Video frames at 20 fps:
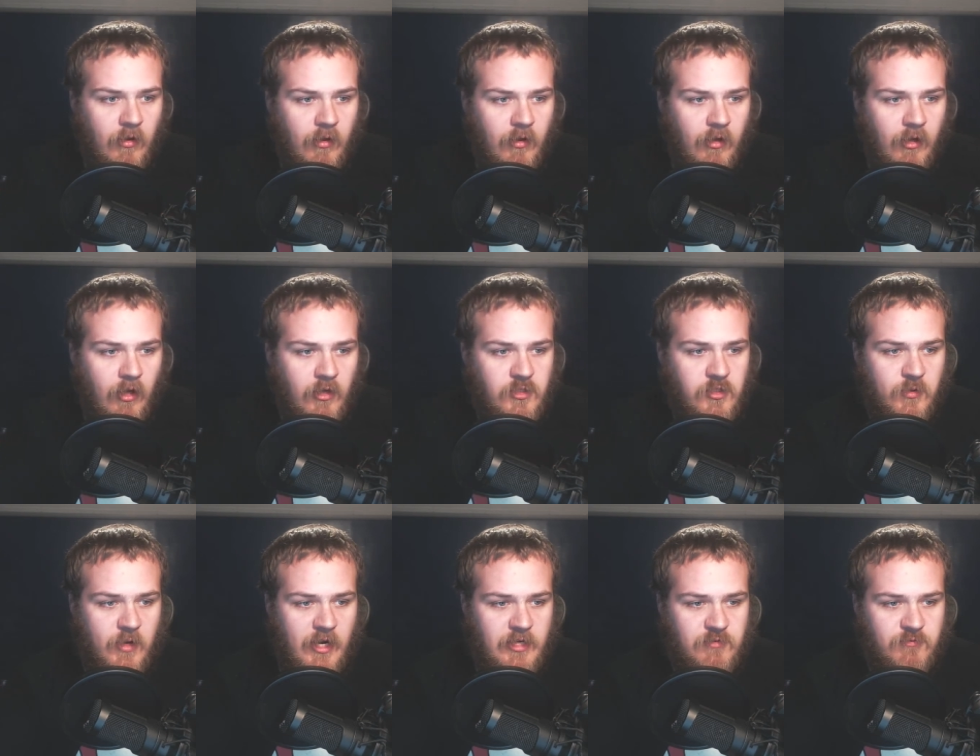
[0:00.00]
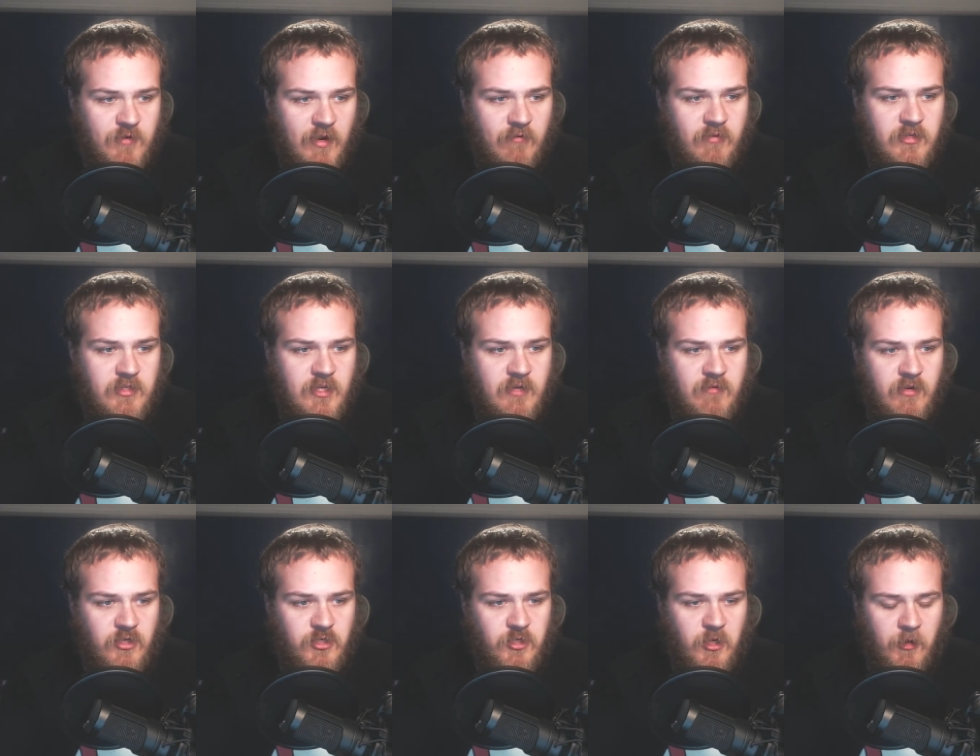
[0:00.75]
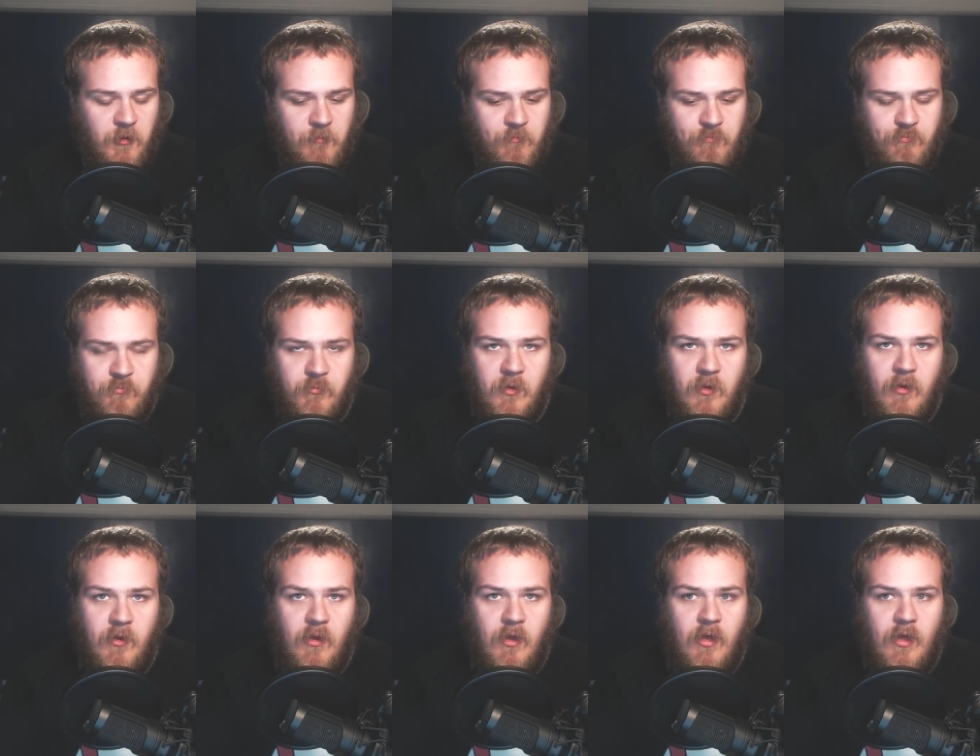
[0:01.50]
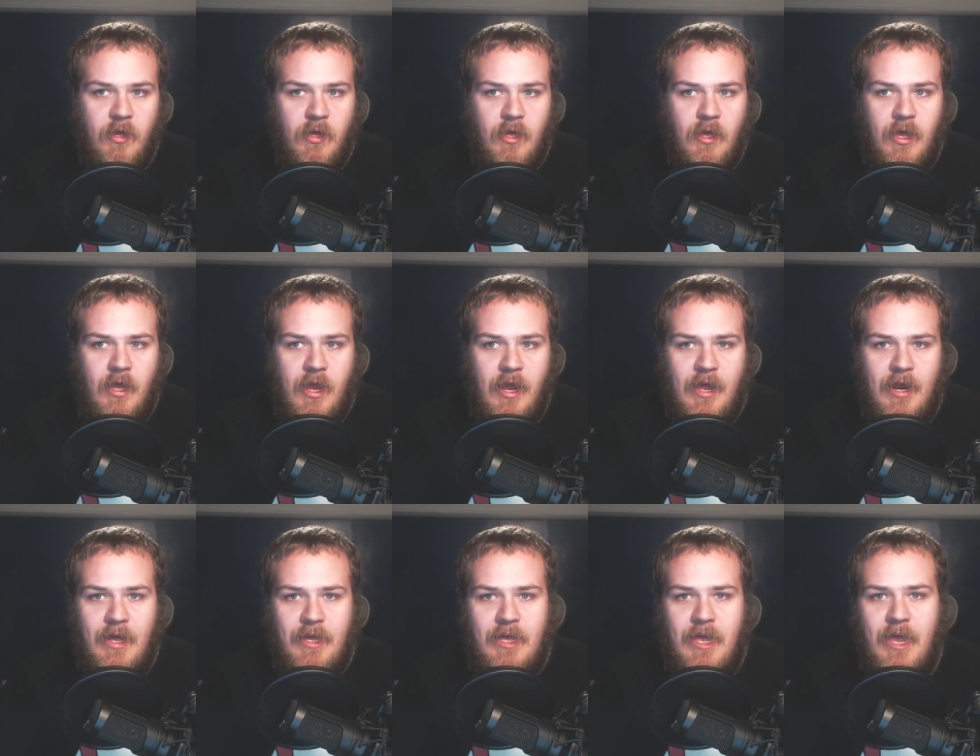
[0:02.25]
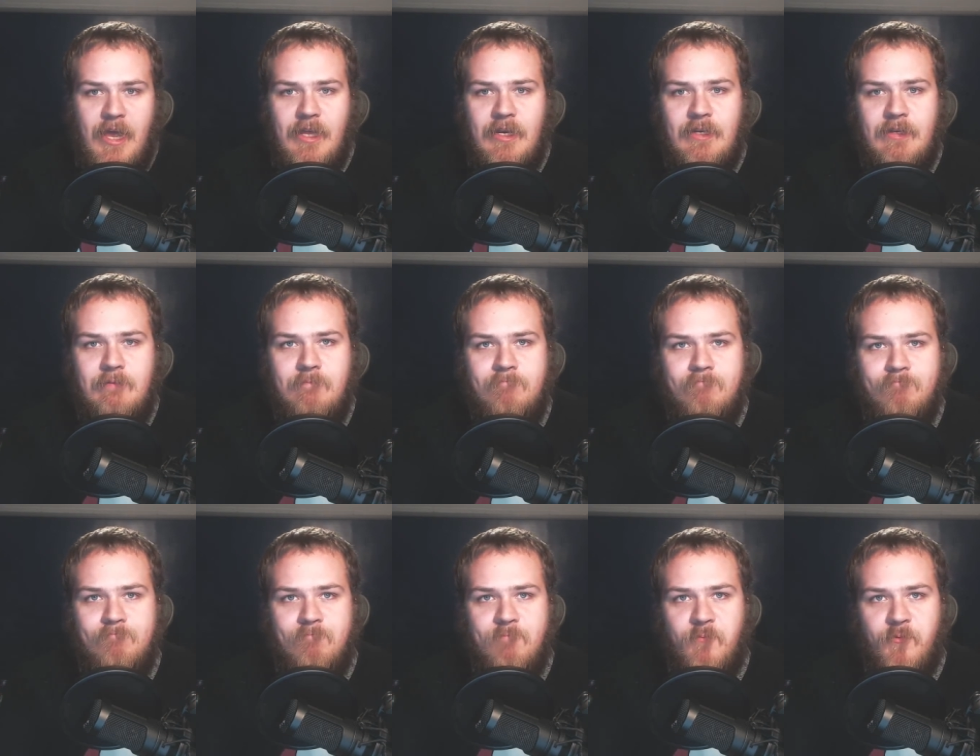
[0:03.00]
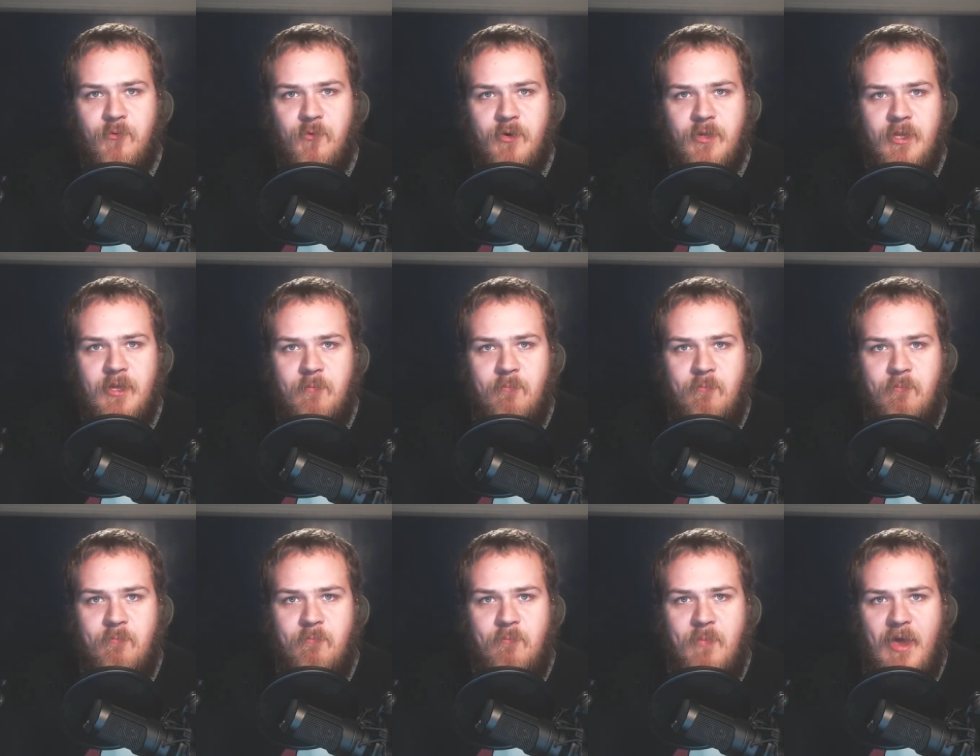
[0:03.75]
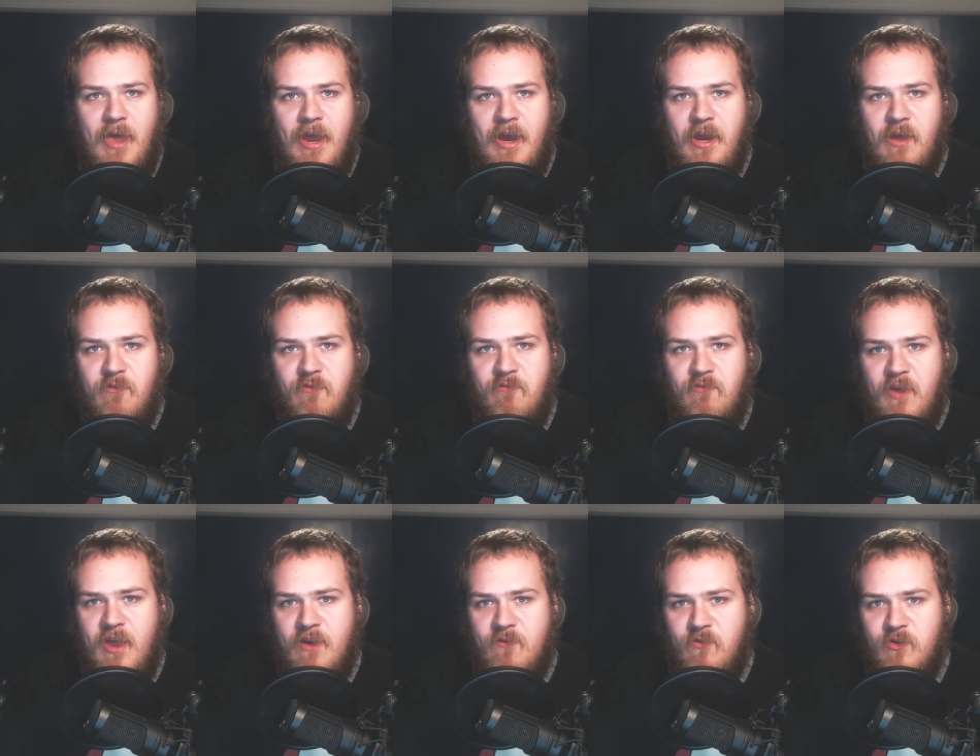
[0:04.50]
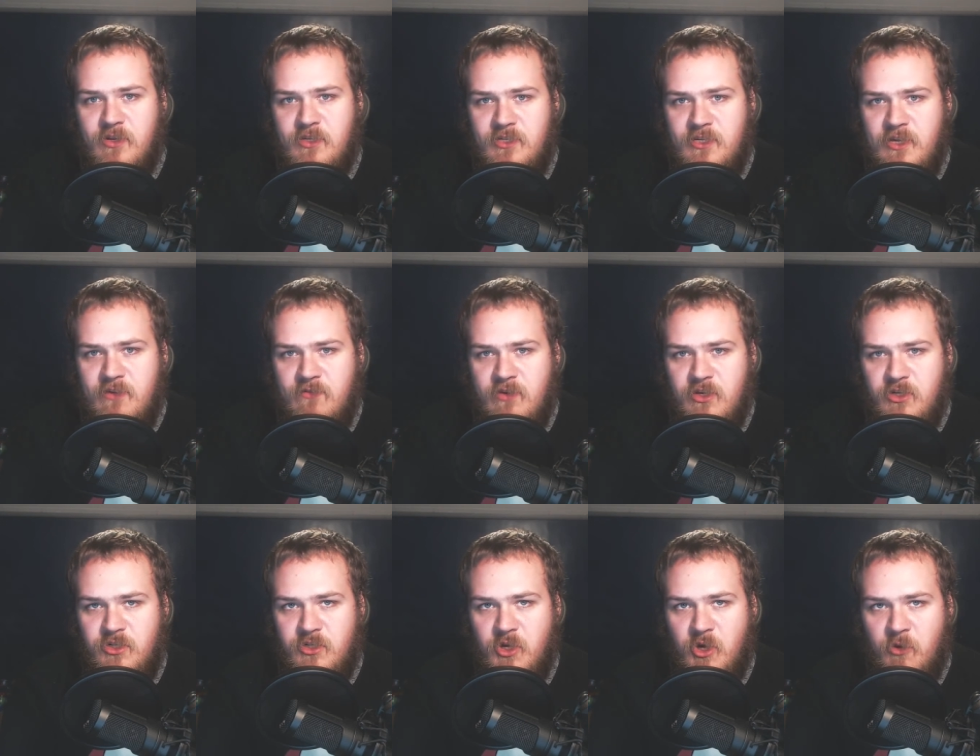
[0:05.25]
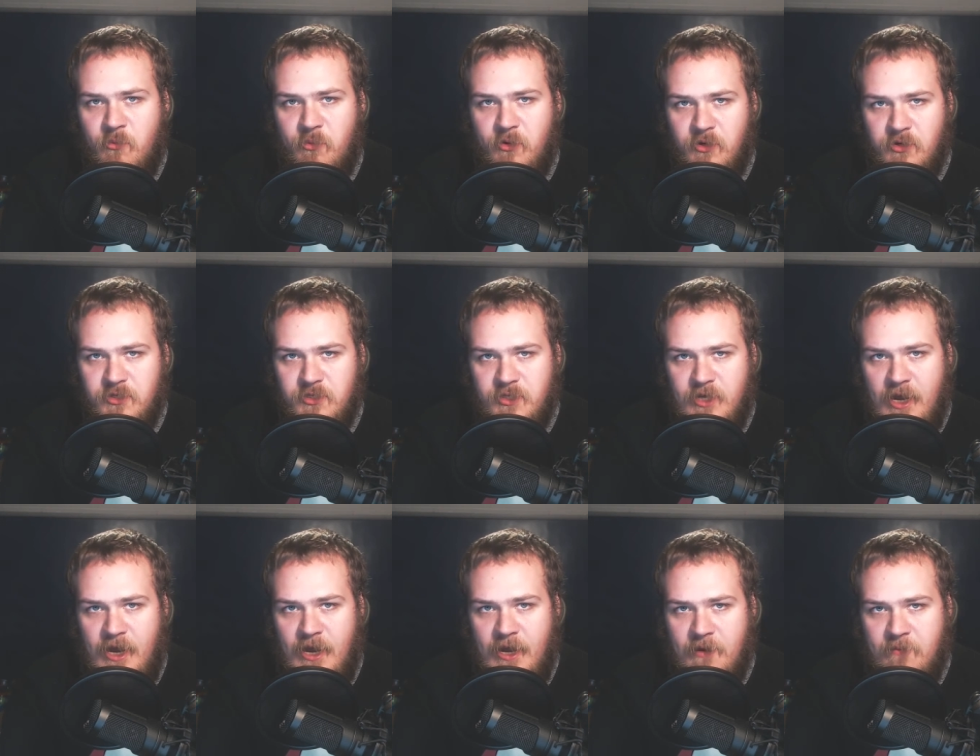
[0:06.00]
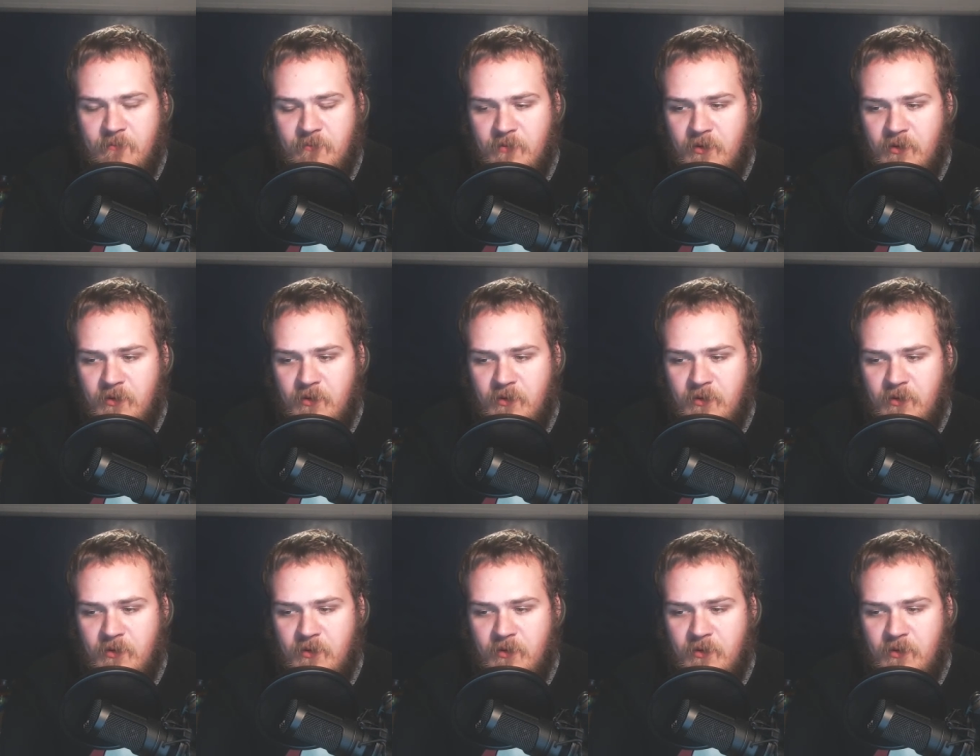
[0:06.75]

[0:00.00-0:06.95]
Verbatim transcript: he also asked favorite TV show, and I can't really peg a favorite TV show per se,